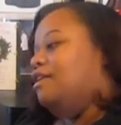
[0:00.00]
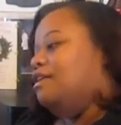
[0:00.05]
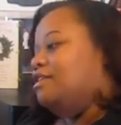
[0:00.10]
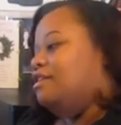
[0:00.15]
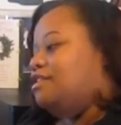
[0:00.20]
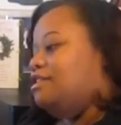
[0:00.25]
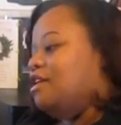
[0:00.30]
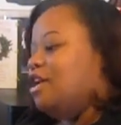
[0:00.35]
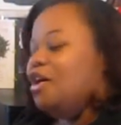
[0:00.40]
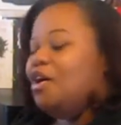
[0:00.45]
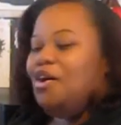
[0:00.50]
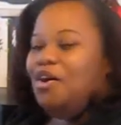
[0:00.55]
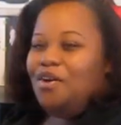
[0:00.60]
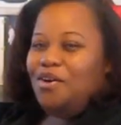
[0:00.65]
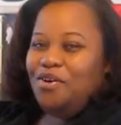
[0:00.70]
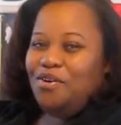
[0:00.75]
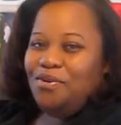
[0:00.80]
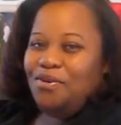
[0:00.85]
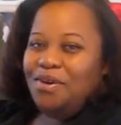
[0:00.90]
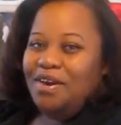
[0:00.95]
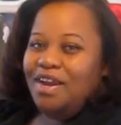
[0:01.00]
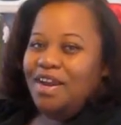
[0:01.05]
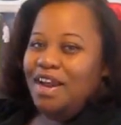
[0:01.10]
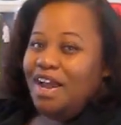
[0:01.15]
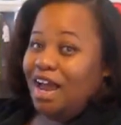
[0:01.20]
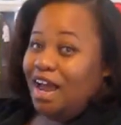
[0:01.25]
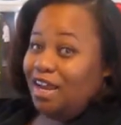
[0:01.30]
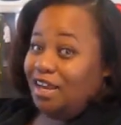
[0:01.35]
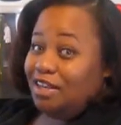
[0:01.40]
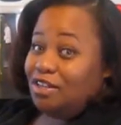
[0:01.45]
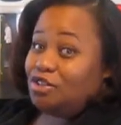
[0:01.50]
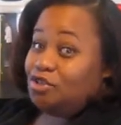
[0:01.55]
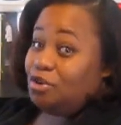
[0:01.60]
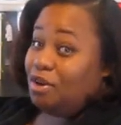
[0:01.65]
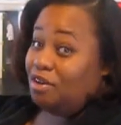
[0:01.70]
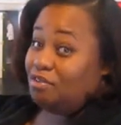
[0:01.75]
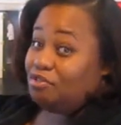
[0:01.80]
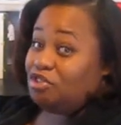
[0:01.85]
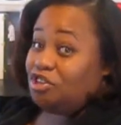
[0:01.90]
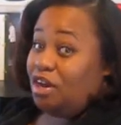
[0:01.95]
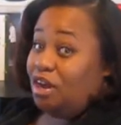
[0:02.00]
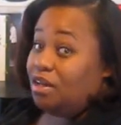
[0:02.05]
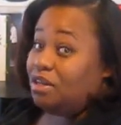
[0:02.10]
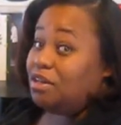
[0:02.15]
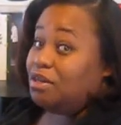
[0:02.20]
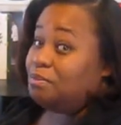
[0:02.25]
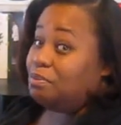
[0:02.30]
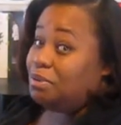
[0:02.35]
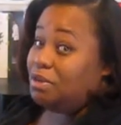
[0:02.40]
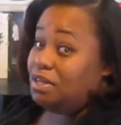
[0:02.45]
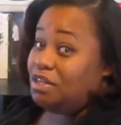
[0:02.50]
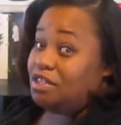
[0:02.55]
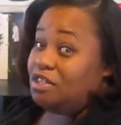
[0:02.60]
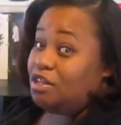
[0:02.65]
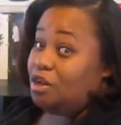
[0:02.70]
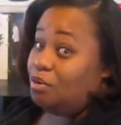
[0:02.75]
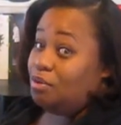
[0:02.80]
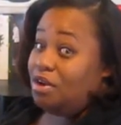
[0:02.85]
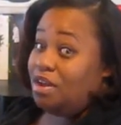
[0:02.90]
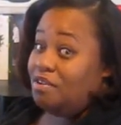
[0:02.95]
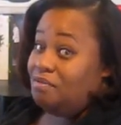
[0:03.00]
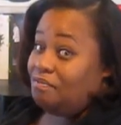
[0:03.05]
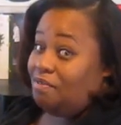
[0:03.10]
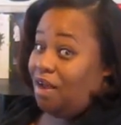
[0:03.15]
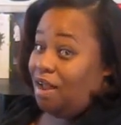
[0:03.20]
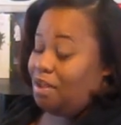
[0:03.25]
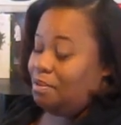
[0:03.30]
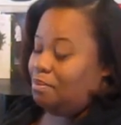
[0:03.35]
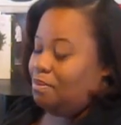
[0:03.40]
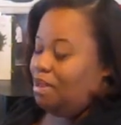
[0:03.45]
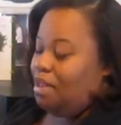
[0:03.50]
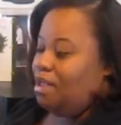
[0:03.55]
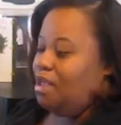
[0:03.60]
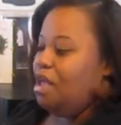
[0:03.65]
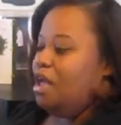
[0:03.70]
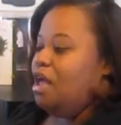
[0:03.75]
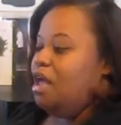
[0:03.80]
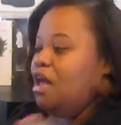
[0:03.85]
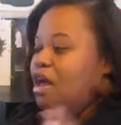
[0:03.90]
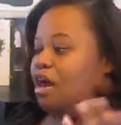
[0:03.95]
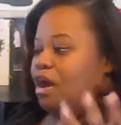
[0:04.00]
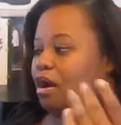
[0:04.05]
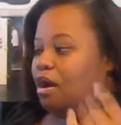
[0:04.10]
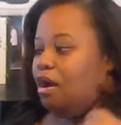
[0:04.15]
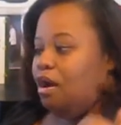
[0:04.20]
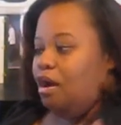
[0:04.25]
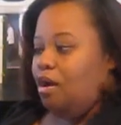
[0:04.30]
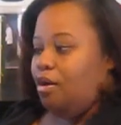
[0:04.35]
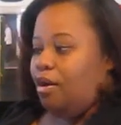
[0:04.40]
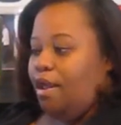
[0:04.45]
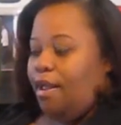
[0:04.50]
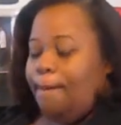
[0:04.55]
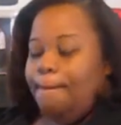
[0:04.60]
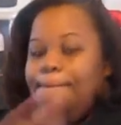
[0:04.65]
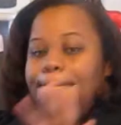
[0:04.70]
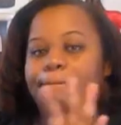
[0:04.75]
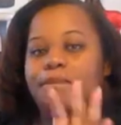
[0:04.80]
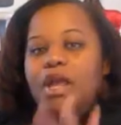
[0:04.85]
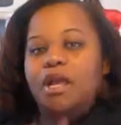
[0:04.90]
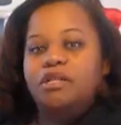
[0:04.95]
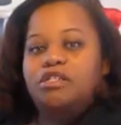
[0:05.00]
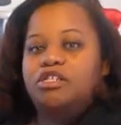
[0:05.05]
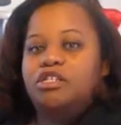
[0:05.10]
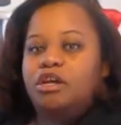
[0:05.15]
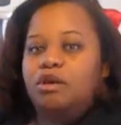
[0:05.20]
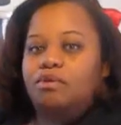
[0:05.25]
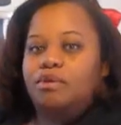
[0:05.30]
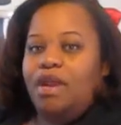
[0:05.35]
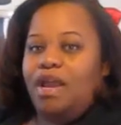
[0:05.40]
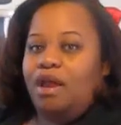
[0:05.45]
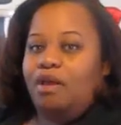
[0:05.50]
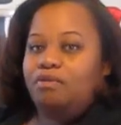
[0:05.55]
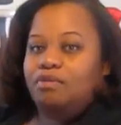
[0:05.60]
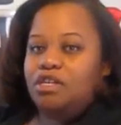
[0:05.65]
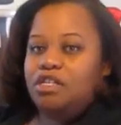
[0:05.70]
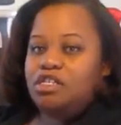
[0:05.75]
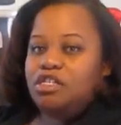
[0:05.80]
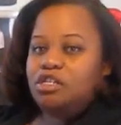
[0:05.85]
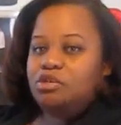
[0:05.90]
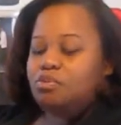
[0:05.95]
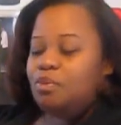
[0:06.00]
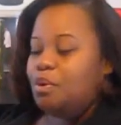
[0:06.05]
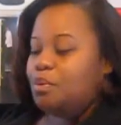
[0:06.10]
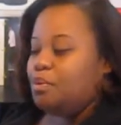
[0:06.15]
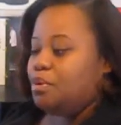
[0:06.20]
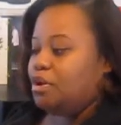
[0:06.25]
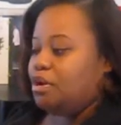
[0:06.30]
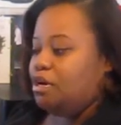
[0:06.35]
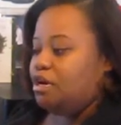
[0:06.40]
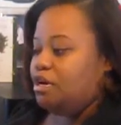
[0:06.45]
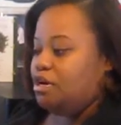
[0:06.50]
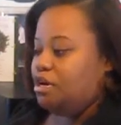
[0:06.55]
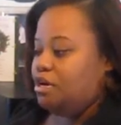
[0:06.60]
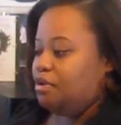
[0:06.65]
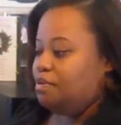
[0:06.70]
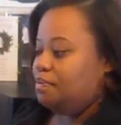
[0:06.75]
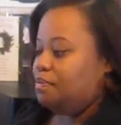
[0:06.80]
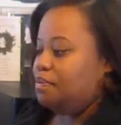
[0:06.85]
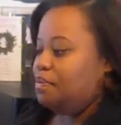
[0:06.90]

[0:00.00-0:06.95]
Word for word: So, unless you have chocolate, please don't invite me. Okay, so now, this is what we're going to do.